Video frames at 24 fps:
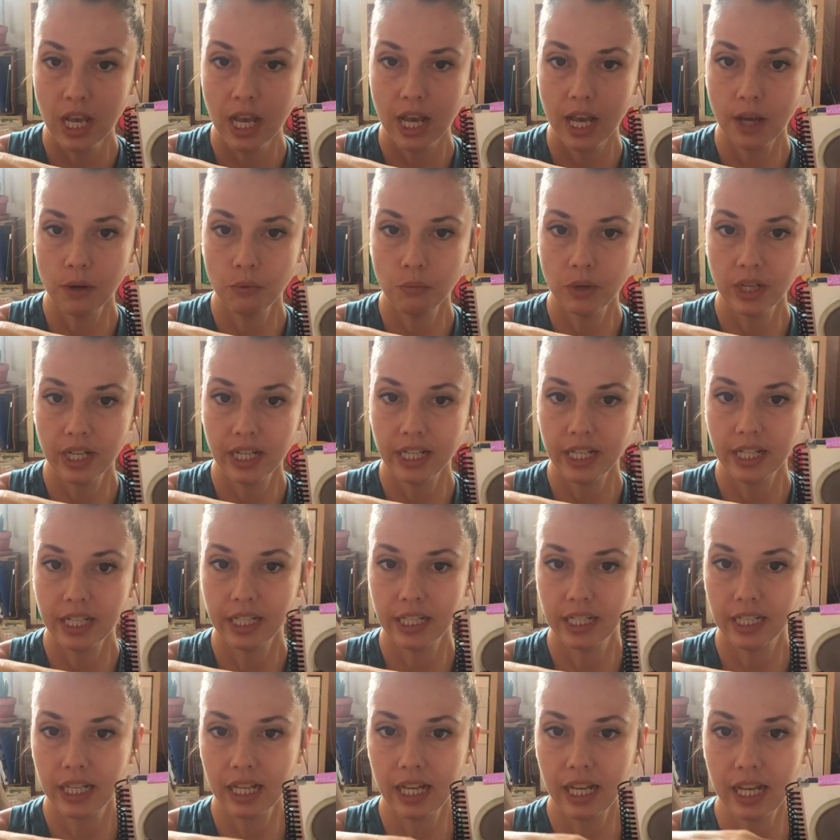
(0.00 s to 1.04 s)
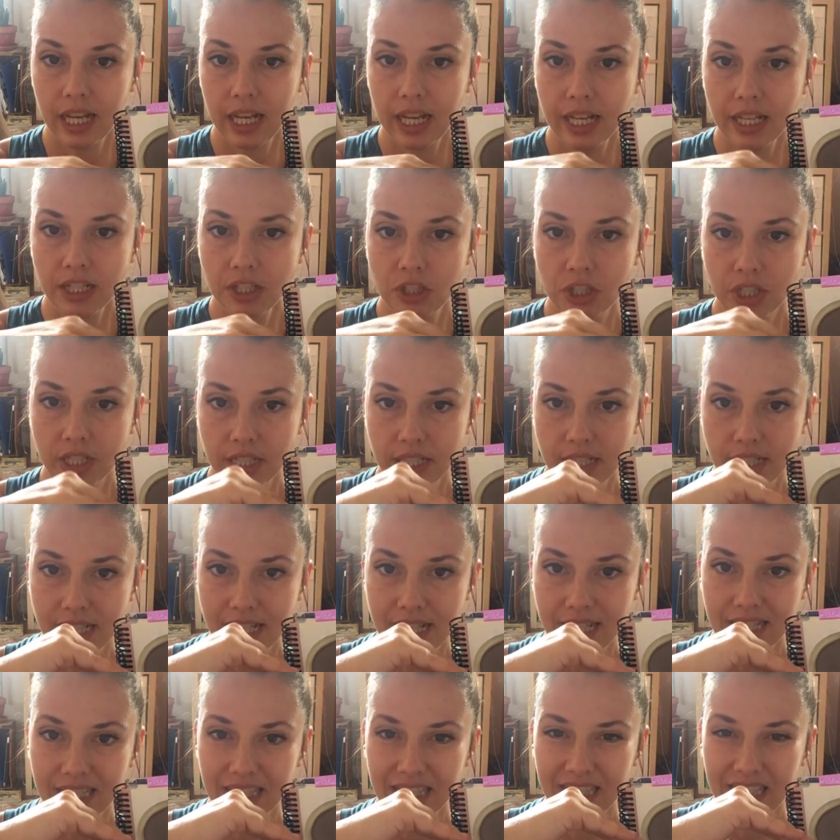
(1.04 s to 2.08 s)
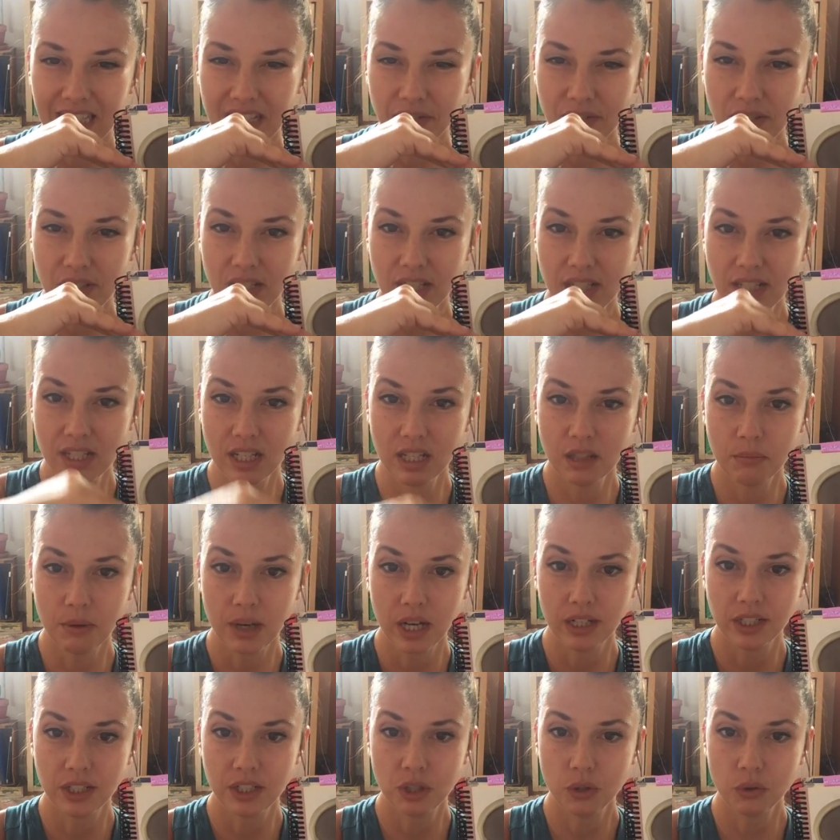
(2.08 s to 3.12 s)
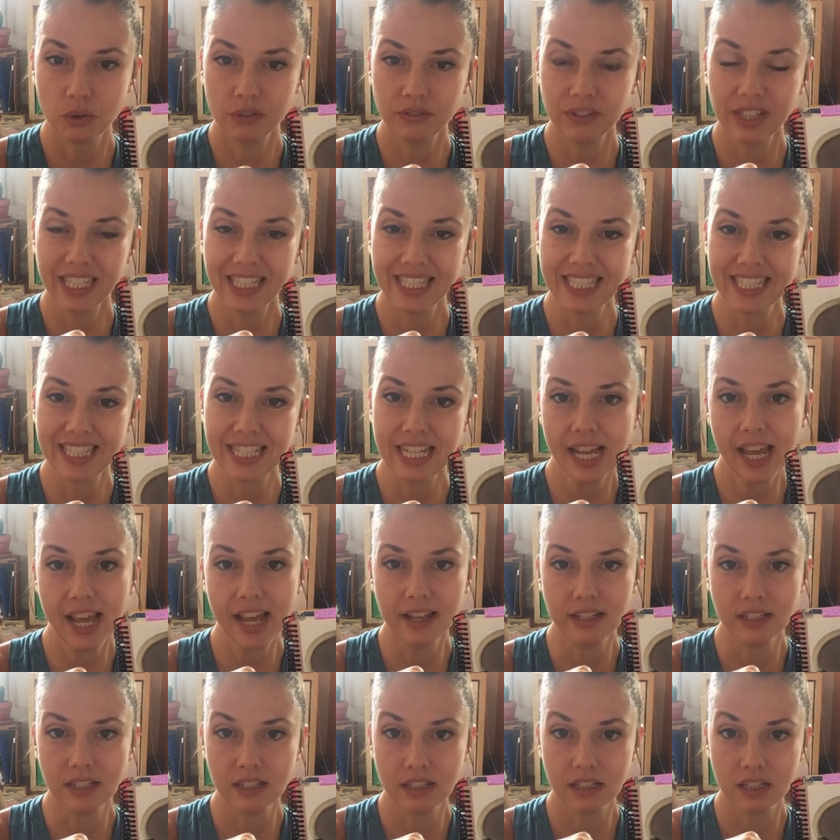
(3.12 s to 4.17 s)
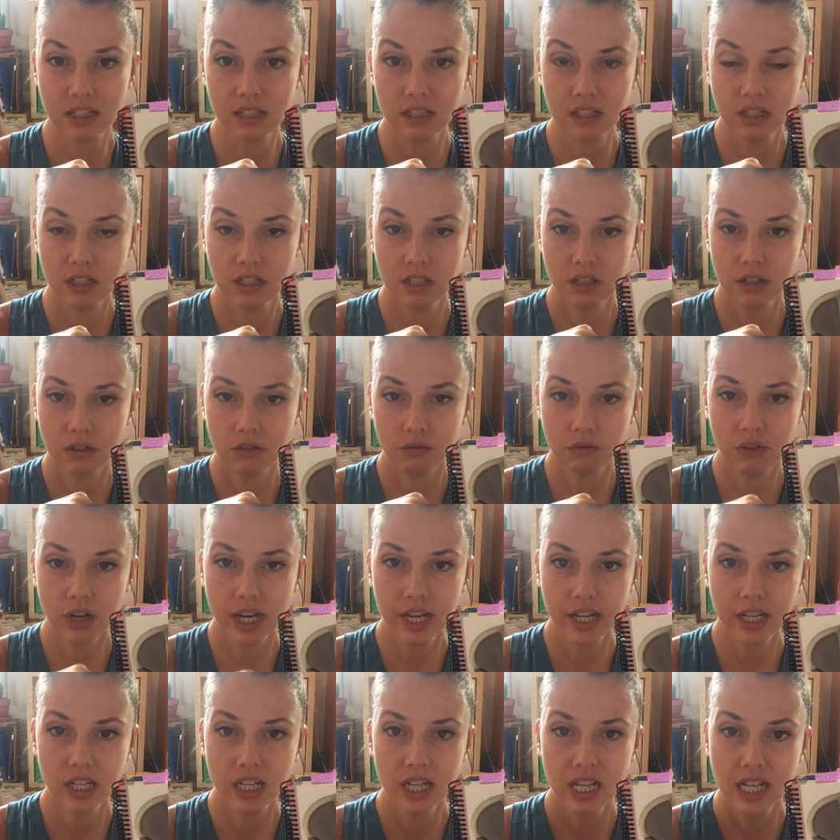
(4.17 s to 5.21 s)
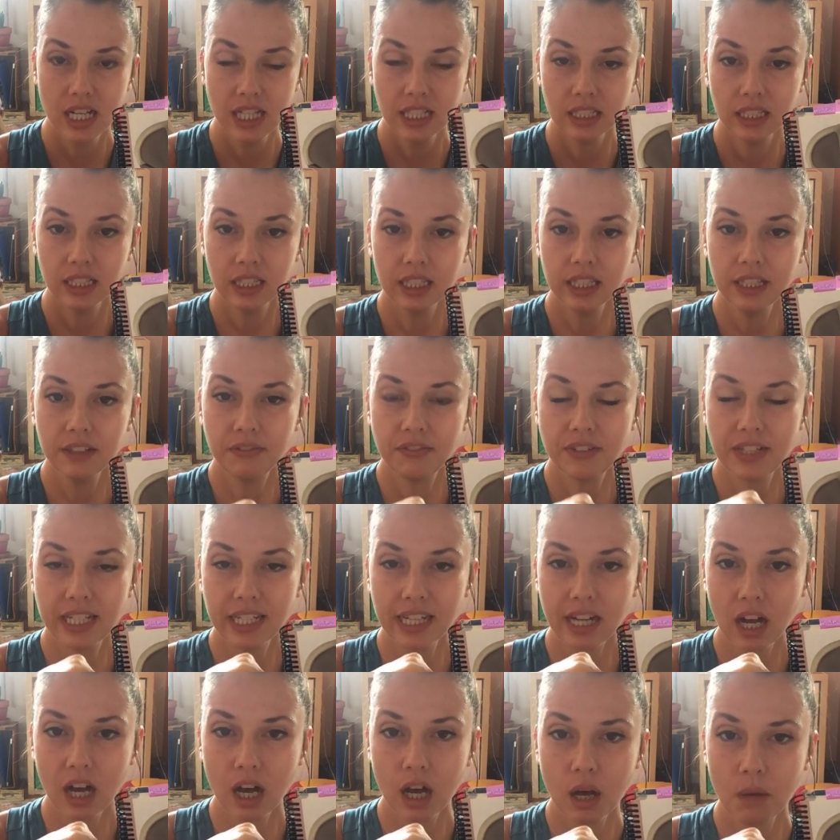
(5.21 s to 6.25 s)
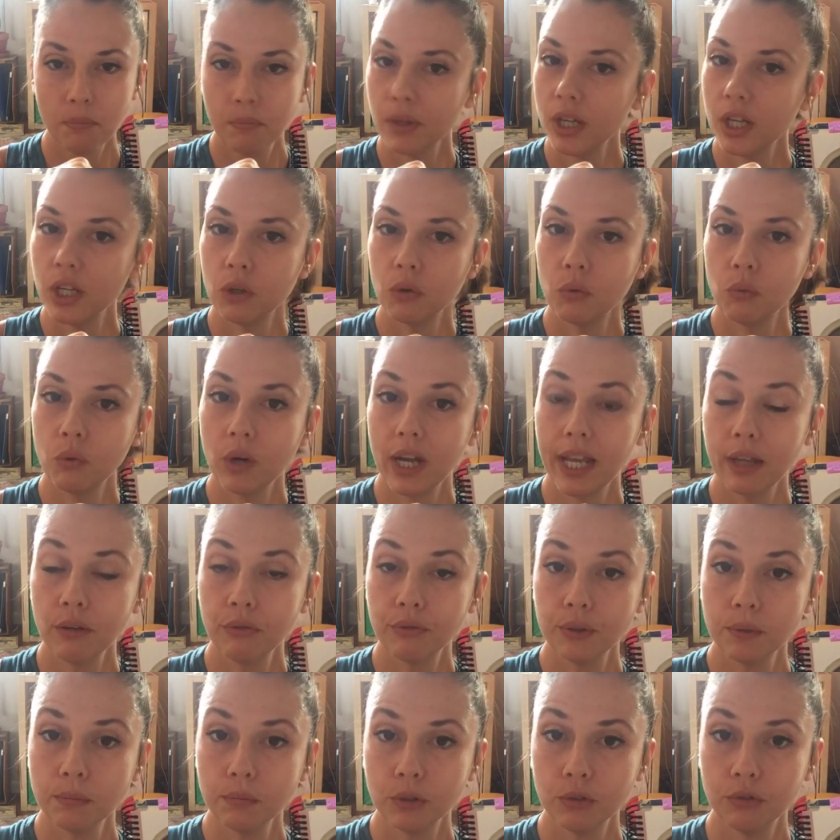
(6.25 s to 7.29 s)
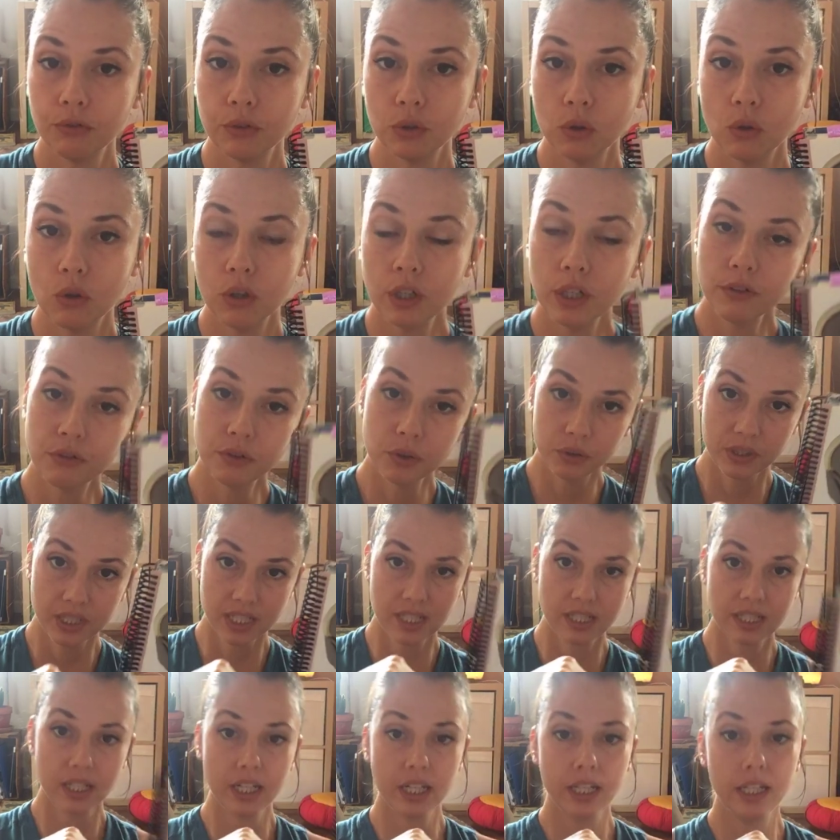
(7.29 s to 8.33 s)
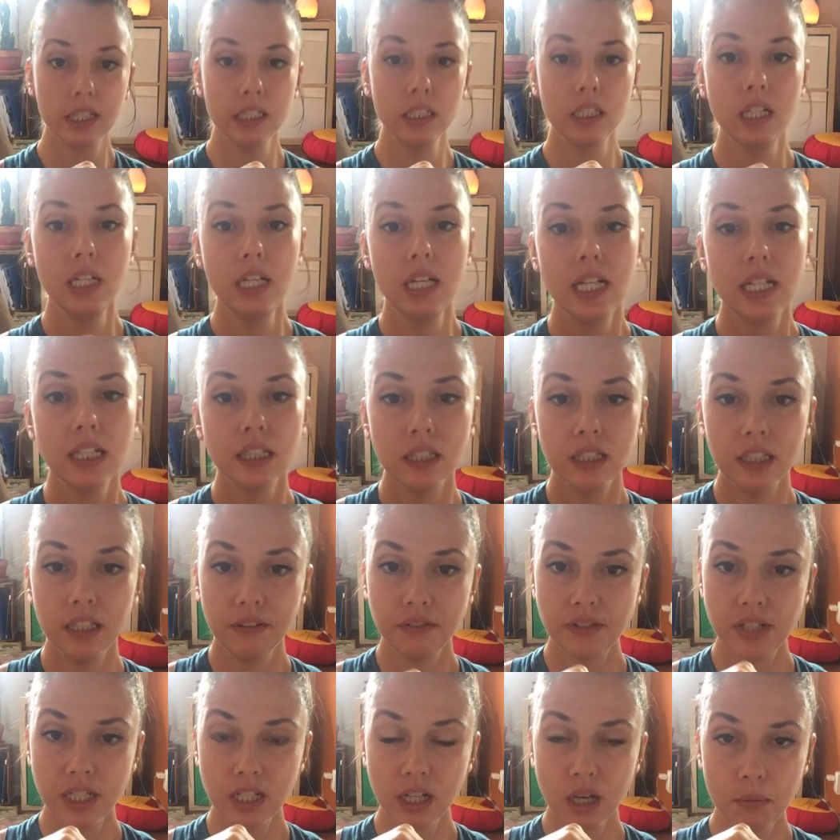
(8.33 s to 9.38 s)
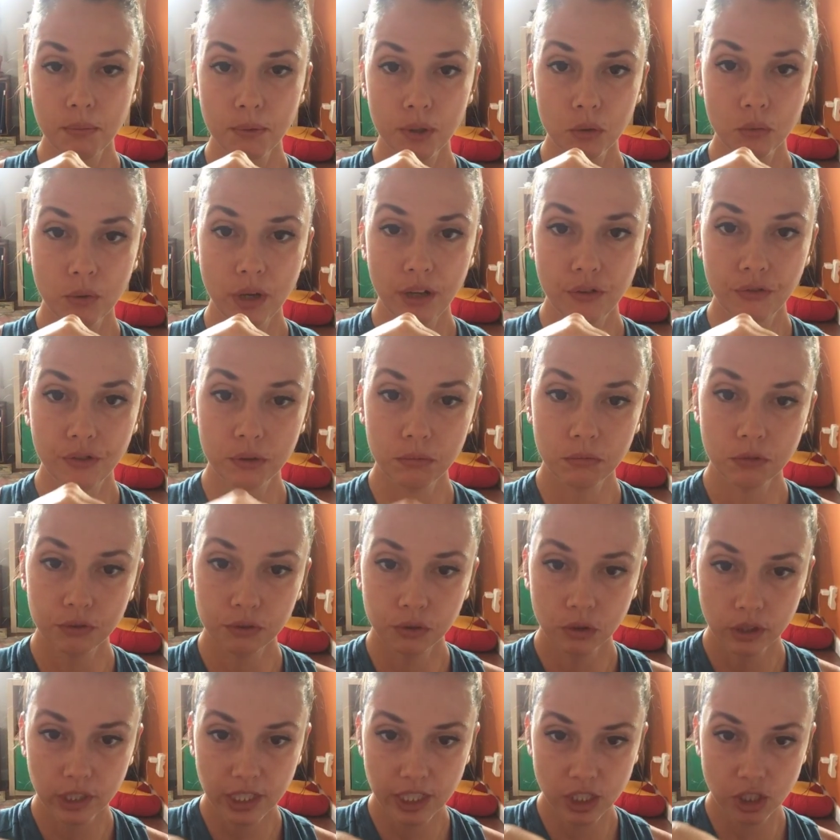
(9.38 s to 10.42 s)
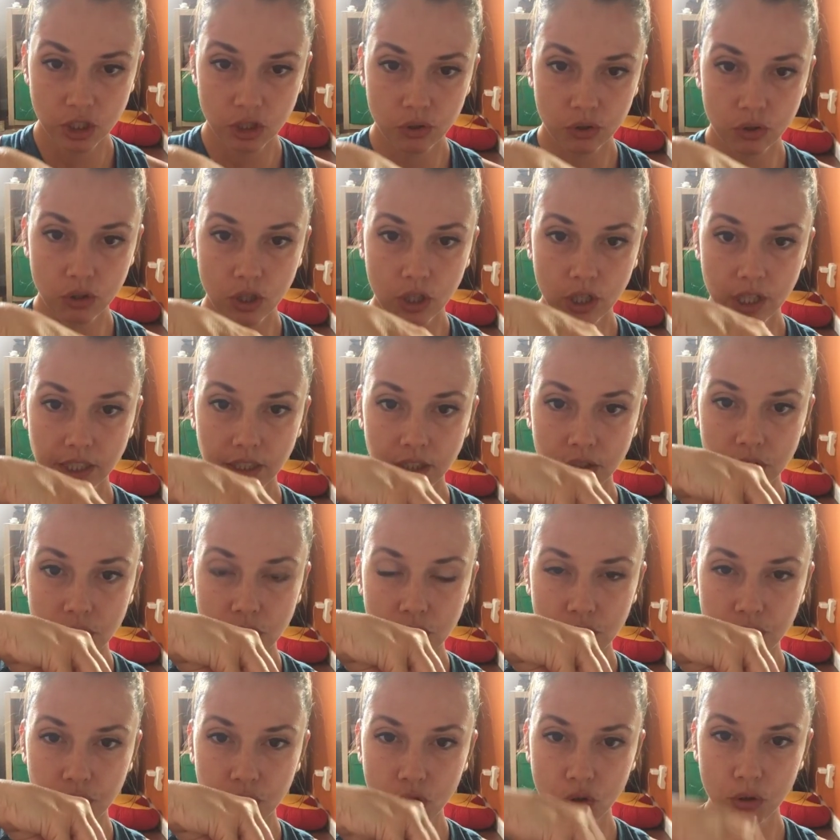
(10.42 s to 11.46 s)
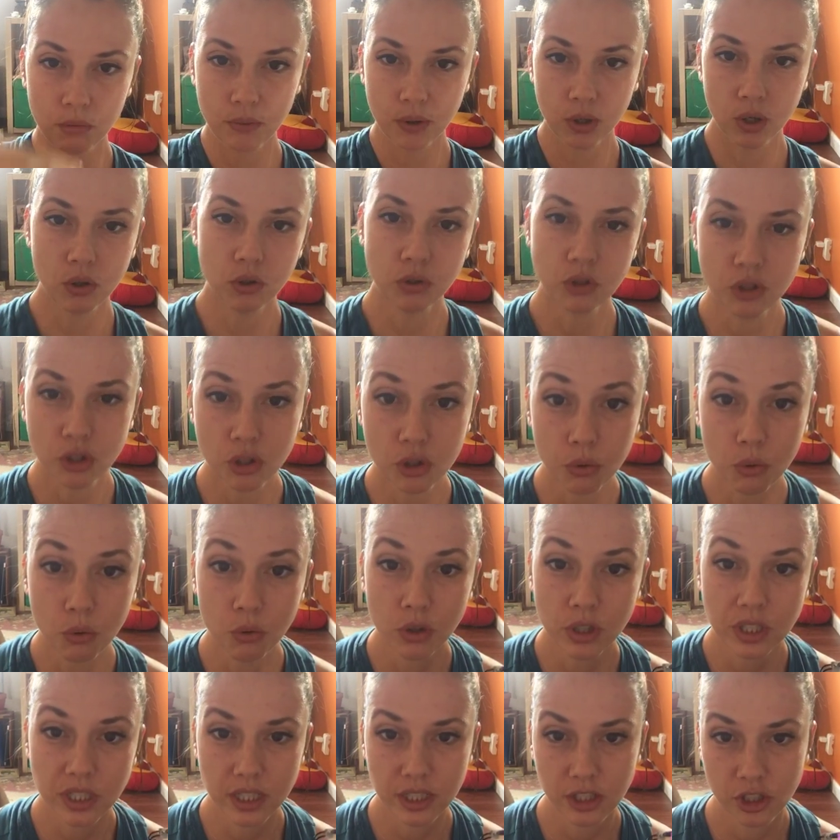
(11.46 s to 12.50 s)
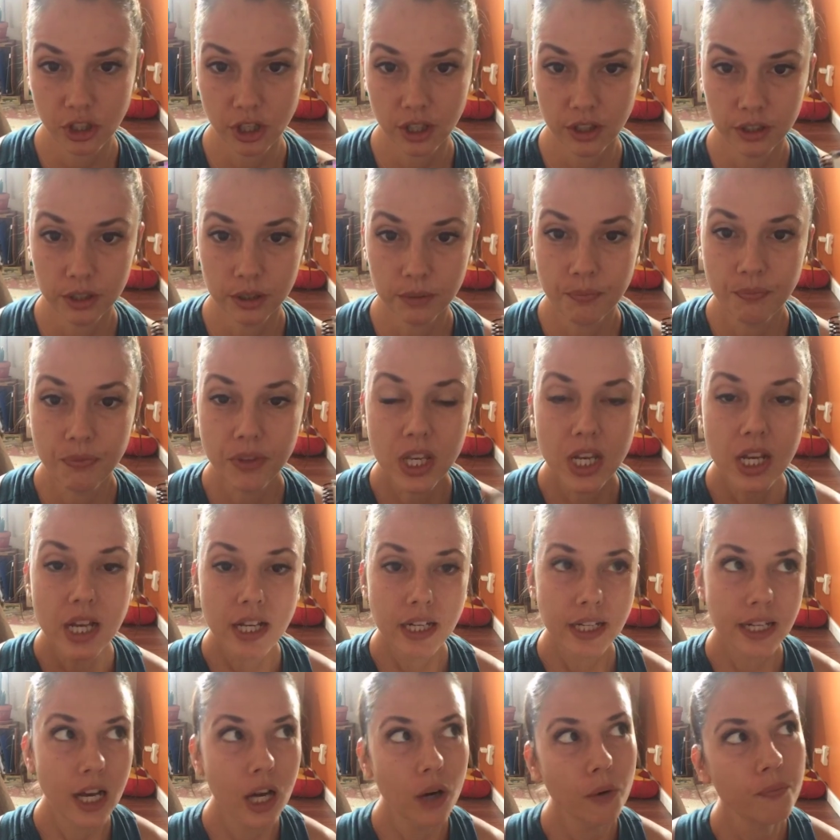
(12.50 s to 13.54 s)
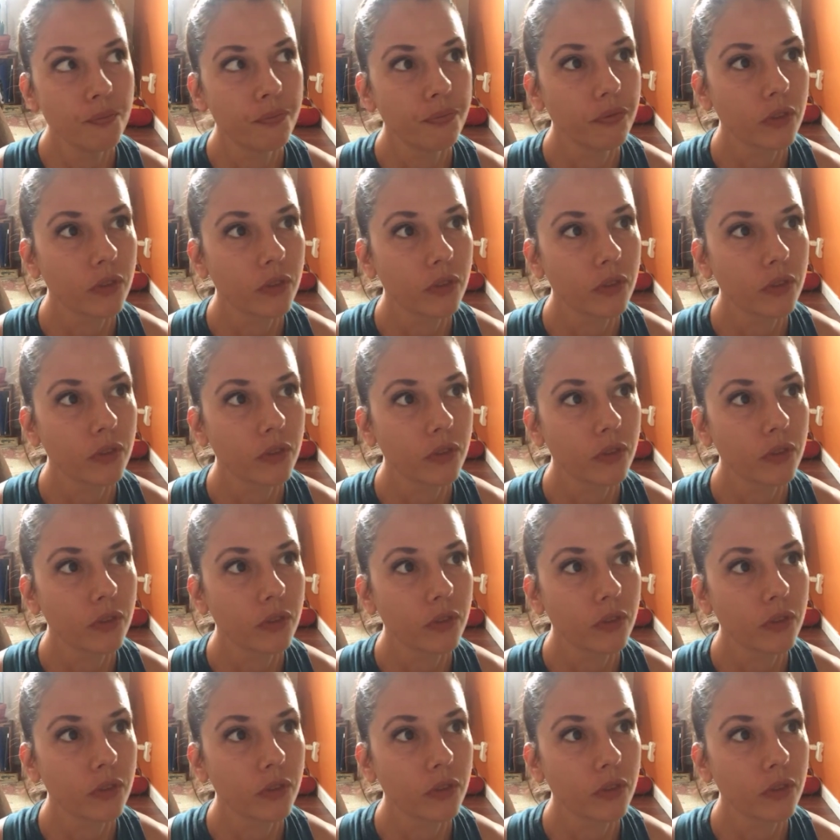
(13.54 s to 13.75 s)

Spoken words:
And when it engages, it lifts into the body, sort of like a tent, right? Lifting up and away from the floor, if you were sitting, lifting up and away from the floor and drawing those four bones towards each other. Now,